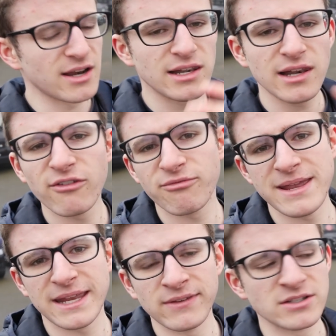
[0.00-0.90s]
I love
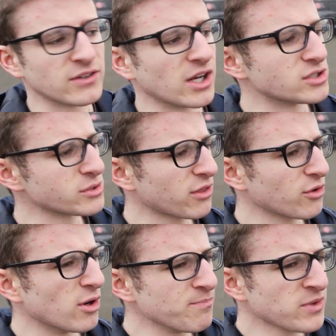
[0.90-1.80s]
making these videos, so I
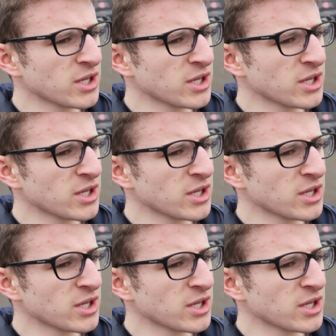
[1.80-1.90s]
thought,